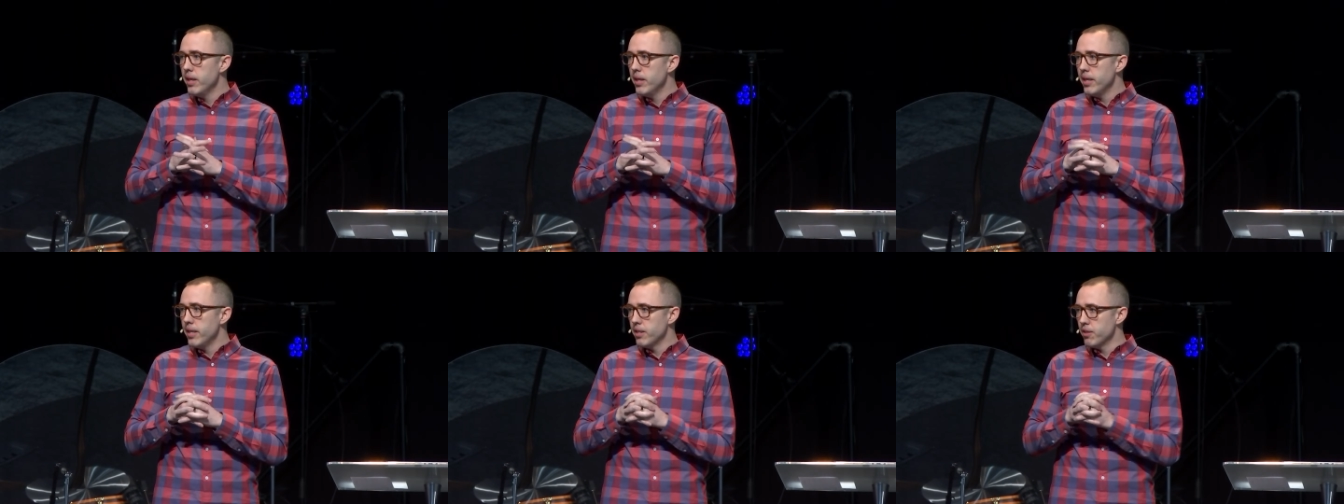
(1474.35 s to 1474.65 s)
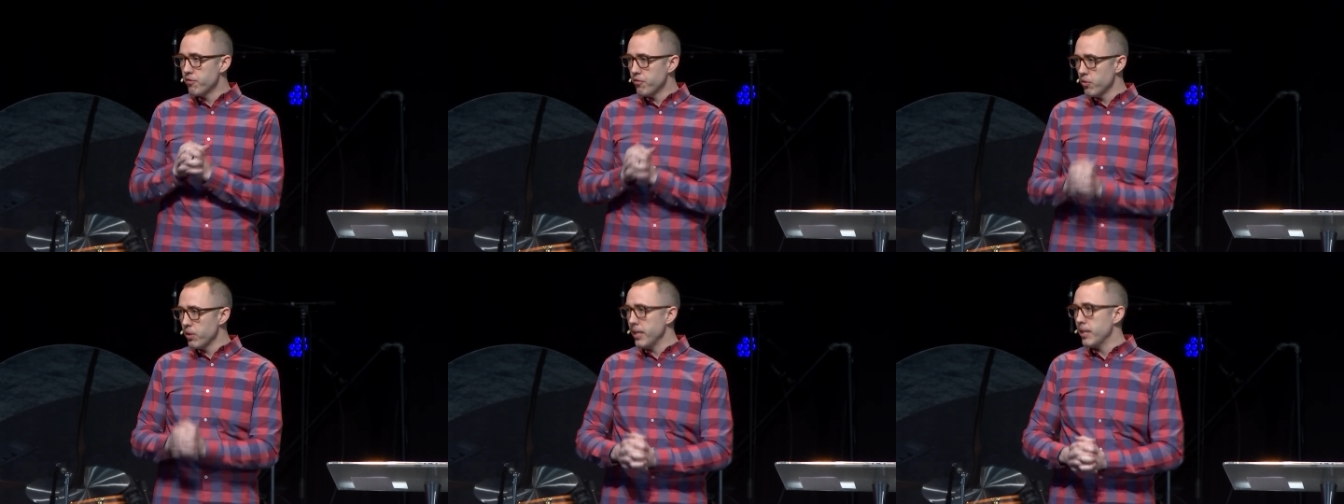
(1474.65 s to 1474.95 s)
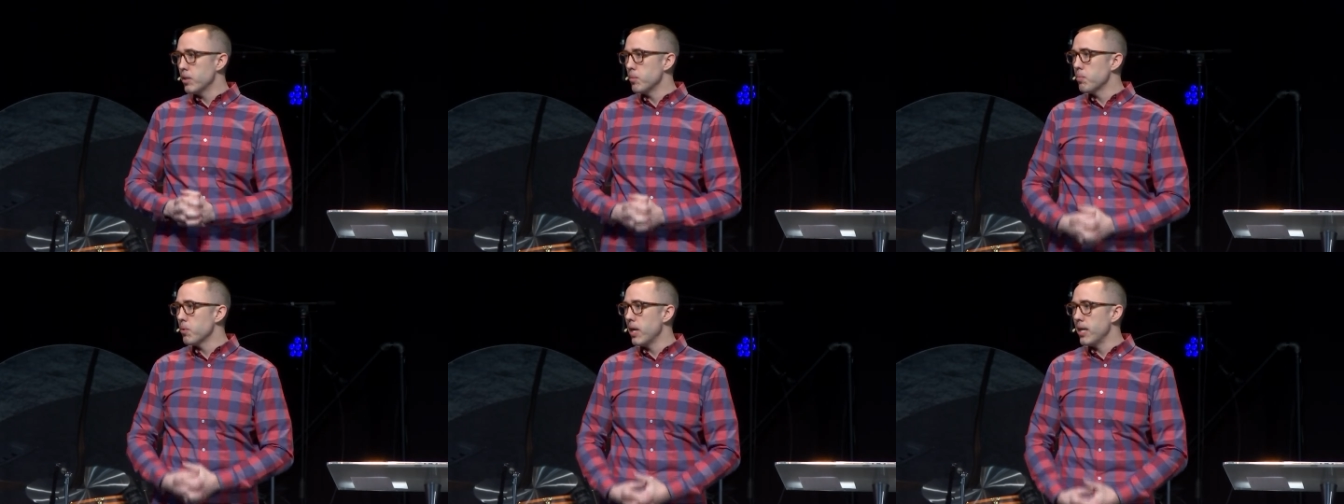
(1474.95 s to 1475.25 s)
in the free
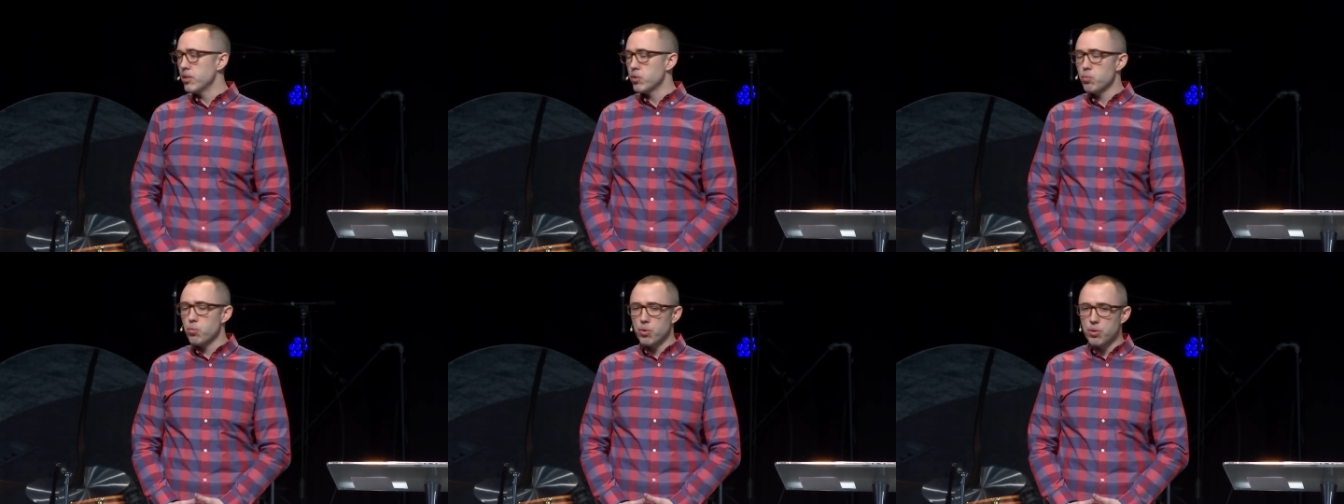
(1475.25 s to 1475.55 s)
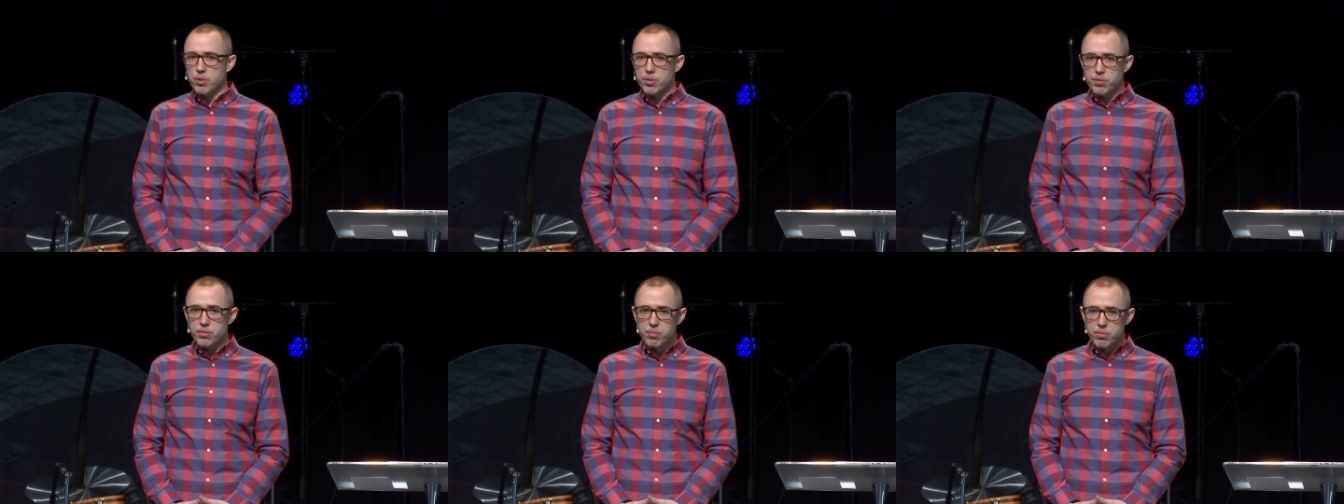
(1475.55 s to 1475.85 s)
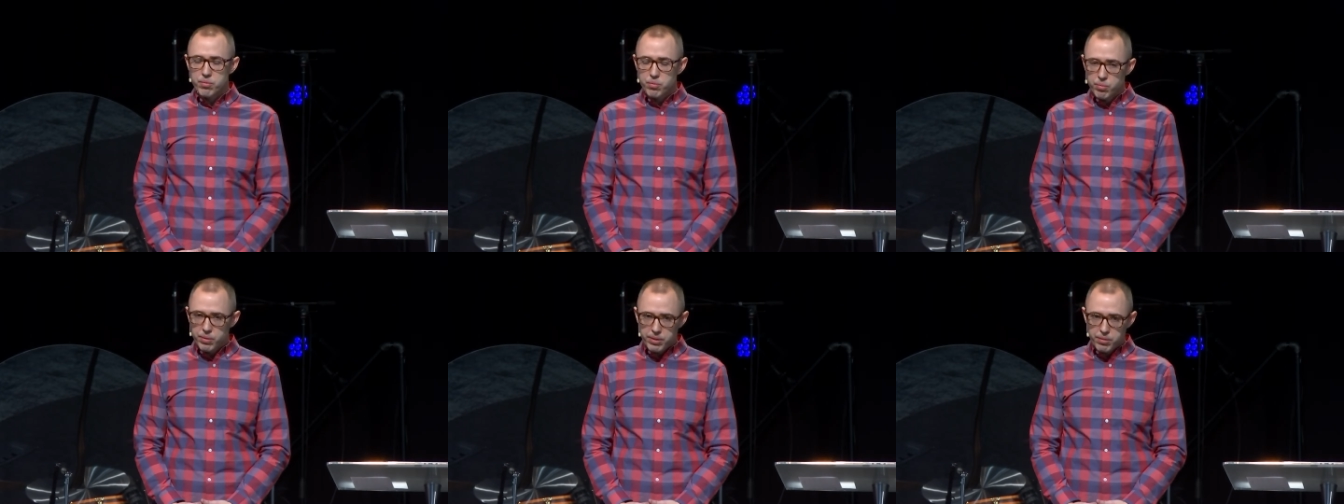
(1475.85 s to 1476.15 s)
enterprise world,
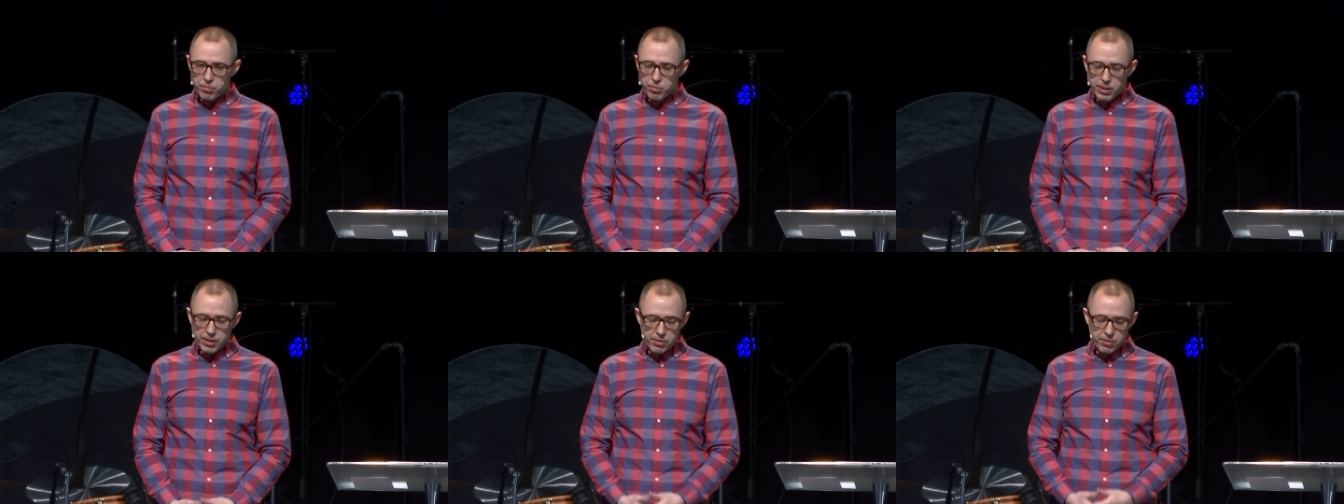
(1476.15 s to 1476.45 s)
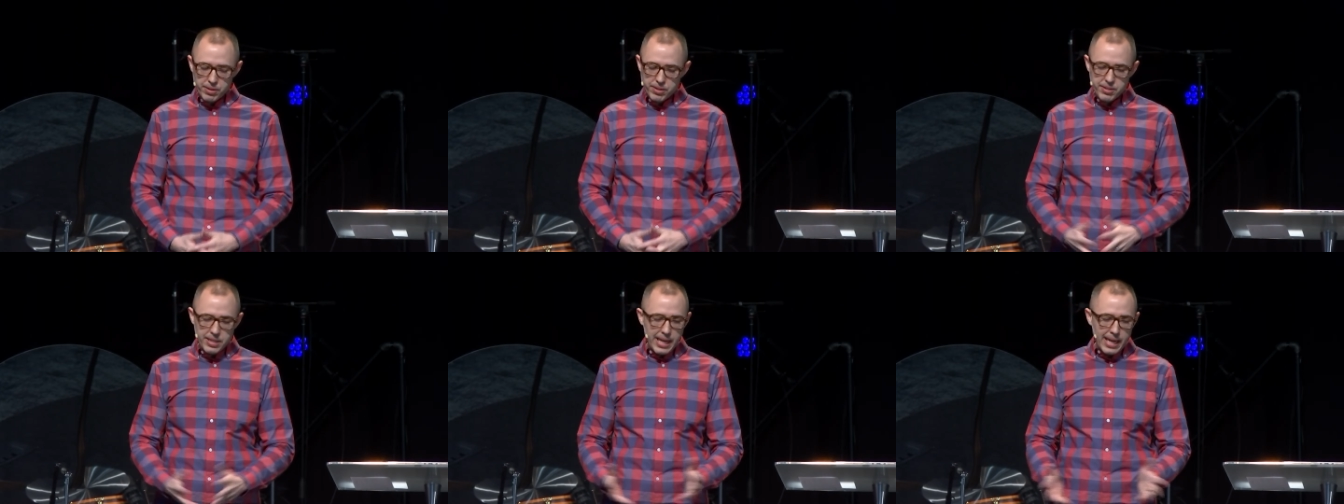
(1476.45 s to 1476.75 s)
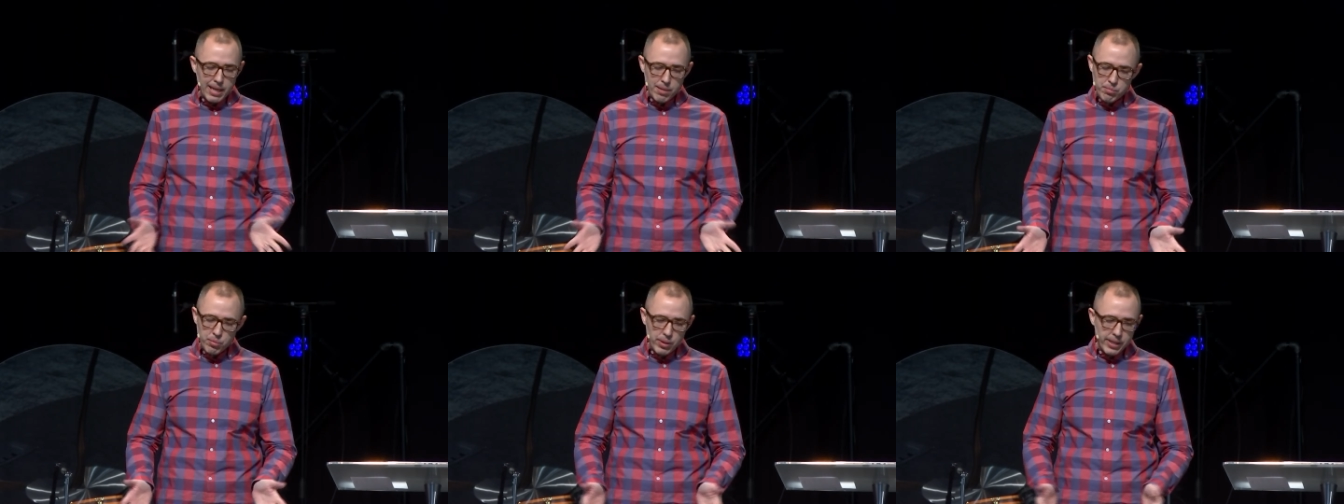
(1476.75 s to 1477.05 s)
wh- whether it's
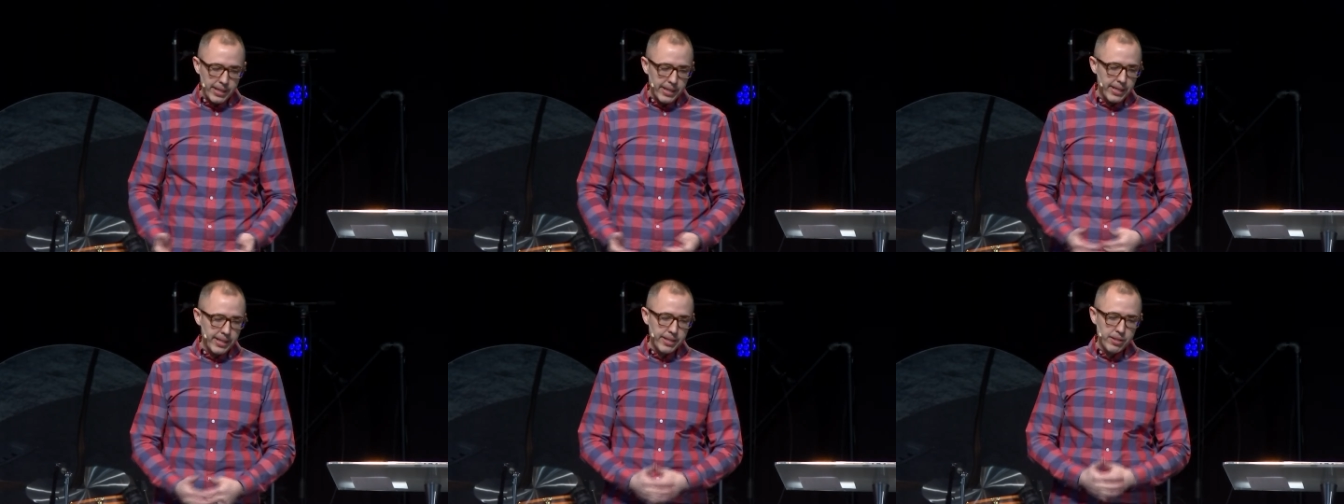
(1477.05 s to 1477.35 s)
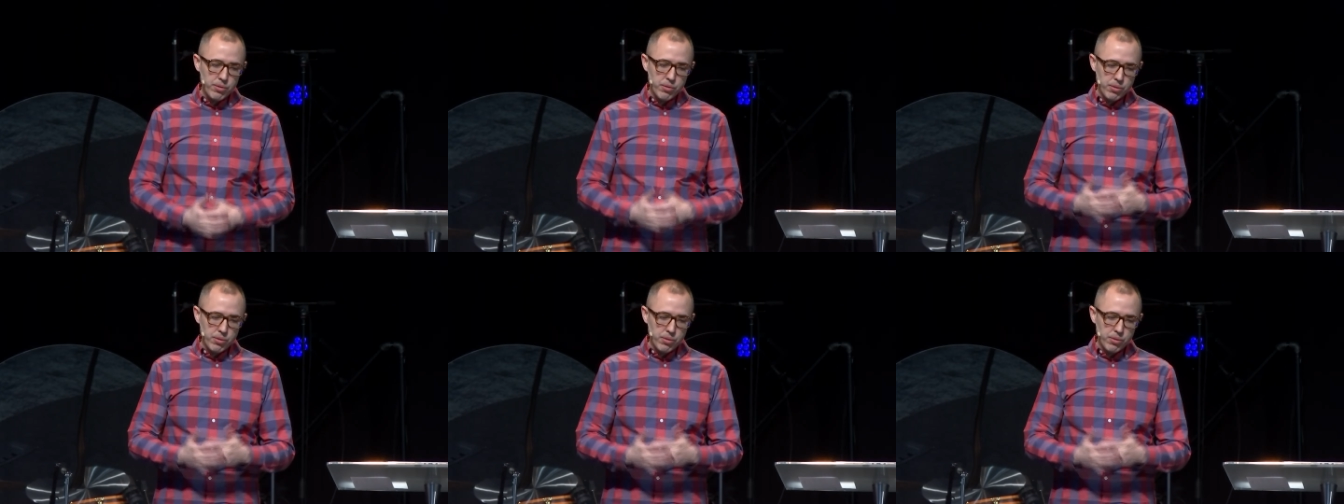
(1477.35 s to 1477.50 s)
Amway